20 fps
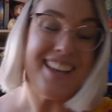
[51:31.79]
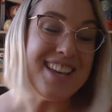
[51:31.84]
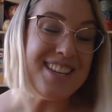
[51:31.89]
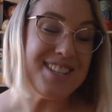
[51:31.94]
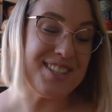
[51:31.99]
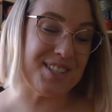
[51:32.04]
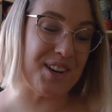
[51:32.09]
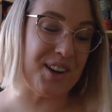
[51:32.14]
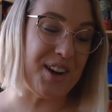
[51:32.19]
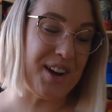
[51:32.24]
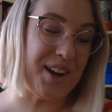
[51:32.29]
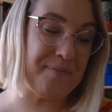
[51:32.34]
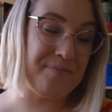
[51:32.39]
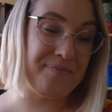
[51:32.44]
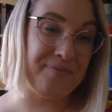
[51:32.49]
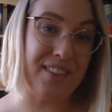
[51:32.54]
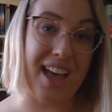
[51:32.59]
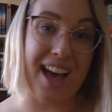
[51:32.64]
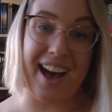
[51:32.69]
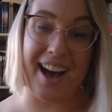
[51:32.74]

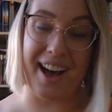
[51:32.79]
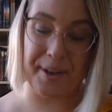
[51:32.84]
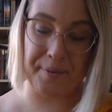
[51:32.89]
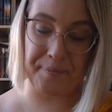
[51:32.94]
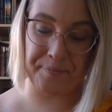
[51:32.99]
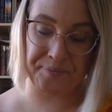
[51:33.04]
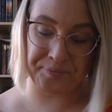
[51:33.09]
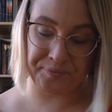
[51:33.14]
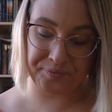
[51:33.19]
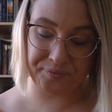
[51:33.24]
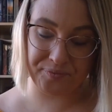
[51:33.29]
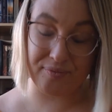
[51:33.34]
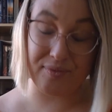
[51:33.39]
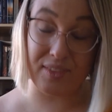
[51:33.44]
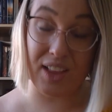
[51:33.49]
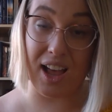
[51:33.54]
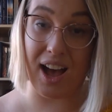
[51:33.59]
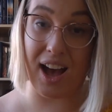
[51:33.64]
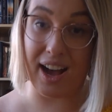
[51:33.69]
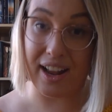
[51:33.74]
So
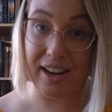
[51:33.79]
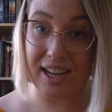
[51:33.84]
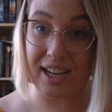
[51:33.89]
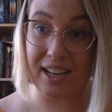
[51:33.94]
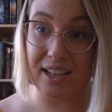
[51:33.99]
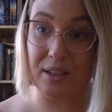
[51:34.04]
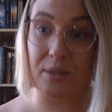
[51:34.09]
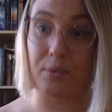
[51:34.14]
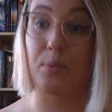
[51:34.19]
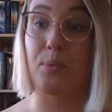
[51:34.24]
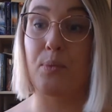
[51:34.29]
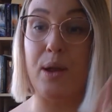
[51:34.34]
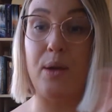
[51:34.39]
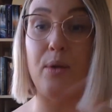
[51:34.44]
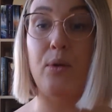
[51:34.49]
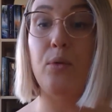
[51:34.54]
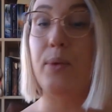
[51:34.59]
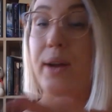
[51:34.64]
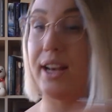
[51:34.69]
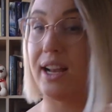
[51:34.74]
Anna, we
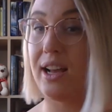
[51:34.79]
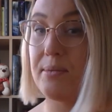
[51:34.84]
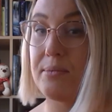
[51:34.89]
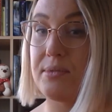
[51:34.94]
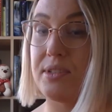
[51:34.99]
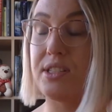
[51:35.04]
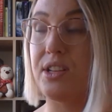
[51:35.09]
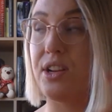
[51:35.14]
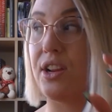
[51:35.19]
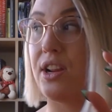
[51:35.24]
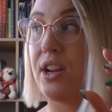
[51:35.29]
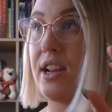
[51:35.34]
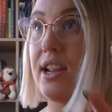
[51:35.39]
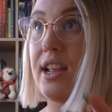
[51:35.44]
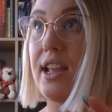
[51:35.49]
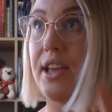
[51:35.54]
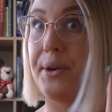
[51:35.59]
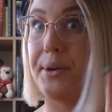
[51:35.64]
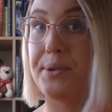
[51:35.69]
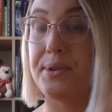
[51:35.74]
all went up
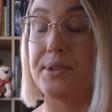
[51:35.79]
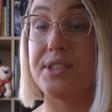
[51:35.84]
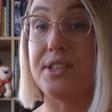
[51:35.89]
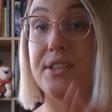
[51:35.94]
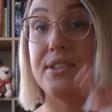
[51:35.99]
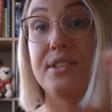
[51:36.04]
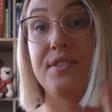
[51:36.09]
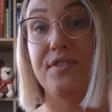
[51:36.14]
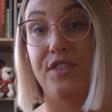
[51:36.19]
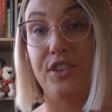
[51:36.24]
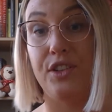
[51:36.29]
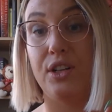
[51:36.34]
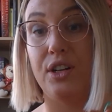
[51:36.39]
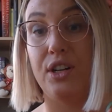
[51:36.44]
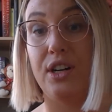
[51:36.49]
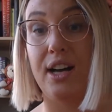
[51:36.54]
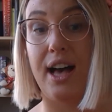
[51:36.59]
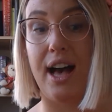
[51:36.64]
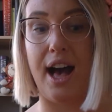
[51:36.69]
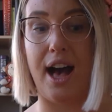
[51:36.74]
to Ilsa's
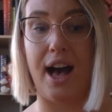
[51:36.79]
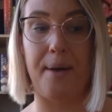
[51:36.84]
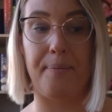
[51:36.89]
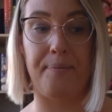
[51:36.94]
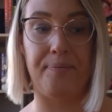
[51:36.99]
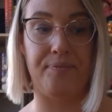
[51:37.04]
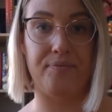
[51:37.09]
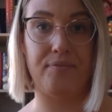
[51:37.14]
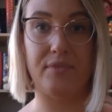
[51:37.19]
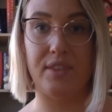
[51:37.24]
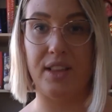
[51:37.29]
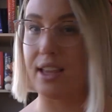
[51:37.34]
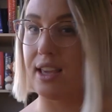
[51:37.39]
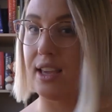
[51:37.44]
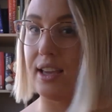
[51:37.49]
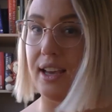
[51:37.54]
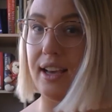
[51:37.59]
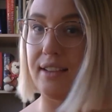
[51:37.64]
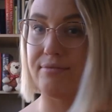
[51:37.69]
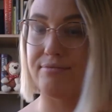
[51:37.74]
for a
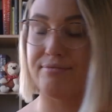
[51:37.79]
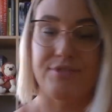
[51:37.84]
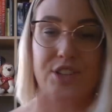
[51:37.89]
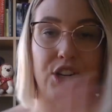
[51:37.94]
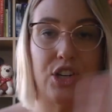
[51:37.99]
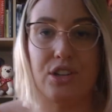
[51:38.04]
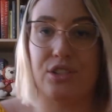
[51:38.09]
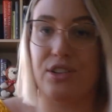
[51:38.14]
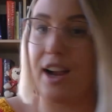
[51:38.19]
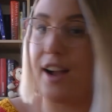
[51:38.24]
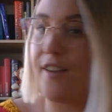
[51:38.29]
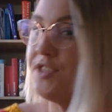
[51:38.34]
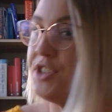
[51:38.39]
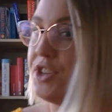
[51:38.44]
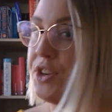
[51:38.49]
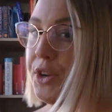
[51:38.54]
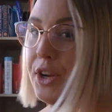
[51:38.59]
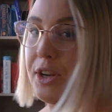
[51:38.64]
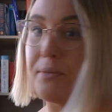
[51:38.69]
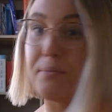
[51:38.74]

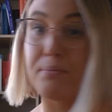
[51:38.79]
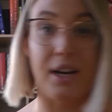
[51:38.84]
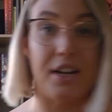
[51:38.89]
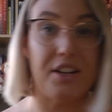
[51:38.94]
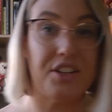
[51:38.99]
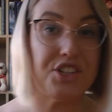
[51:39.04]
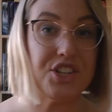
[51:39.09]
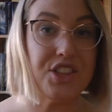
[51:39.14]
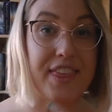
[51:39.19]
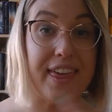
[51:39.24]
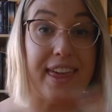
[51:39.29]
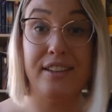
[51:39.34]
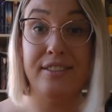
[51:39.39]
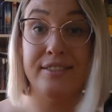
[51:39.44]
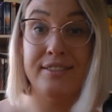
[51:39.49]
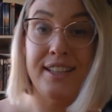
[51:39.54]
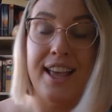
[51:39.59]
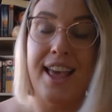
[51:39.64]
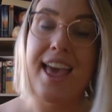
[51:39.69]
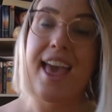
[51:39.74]
crafternoon brunch thing,
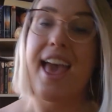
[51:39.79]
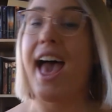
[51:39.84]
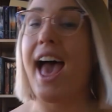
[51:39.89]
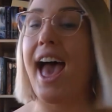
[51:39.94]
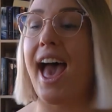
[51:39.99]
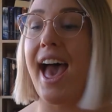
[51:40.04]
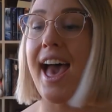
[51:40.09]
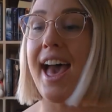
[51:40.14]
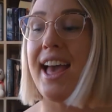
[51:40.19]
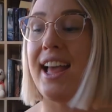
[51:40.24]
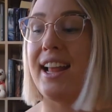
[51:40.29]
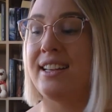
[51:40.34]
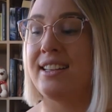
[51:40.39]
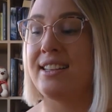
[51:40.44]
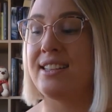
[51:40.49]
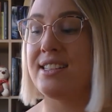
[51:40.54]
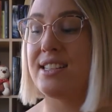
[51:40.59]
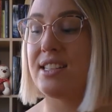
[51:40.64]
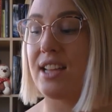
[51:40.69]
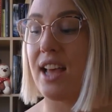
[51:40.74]

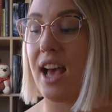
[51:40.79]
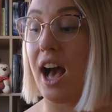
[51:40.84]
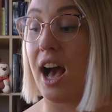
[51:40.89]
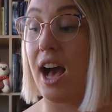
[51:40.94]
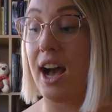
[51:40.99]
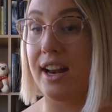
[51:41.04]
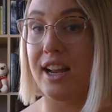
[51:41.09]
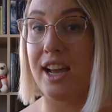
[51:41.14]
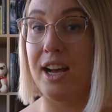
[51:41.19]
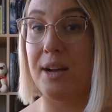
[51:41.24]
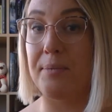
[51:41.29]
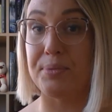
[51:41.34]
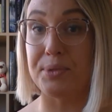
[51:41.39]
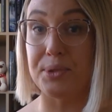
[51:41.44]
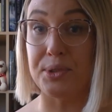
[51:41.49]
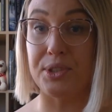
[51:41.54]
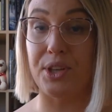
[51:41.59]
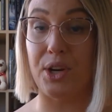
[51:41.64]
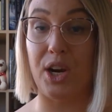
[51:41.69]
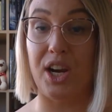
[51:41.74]
and Anna
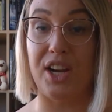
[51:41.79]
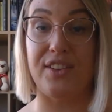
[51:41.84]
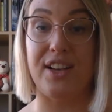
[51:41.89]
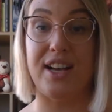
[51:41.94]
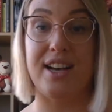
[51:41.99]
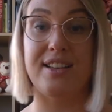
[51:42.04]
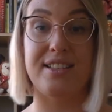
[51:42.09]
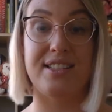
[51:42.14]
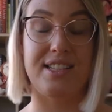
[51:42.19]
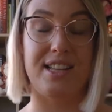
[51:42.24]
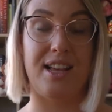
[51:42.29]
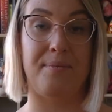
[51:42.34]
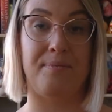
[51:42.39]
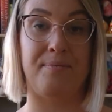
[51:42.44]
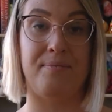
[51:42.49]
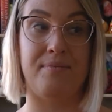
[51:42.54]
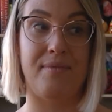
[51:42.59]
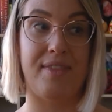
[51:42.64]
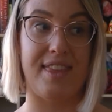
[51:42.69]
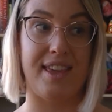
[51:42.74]
brought over
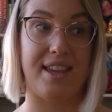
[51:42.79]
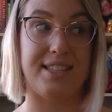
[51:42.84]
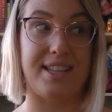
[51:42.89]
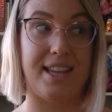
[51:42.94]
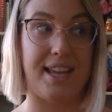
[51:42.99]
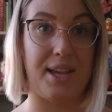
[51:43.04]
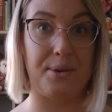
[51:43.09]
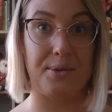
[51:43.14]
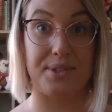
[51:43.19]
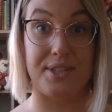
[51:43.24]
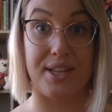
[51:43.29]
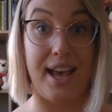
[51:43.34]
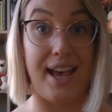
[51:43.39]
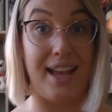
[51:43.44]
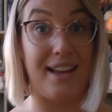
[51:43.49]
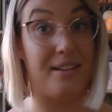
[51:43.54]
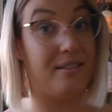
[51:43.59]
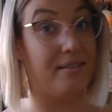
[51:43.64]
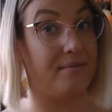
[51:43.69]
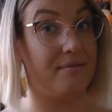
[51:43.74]
some things that Ilsa
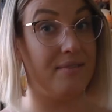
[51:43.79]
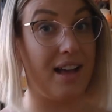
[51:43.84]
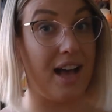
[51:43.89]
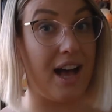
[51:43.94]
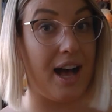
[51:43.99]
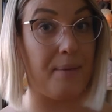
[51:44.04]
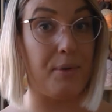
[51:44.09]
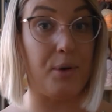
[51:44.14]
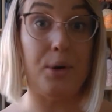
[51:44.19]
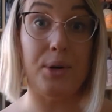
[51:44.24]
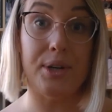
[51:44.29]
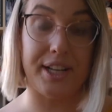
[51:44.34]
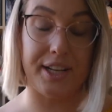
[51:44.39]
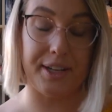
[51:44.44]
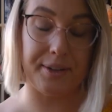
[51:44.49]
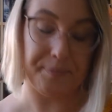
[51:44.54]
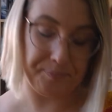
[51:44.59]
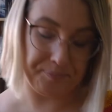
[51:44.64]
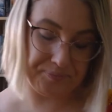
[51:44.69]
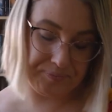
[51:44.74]
had ordered,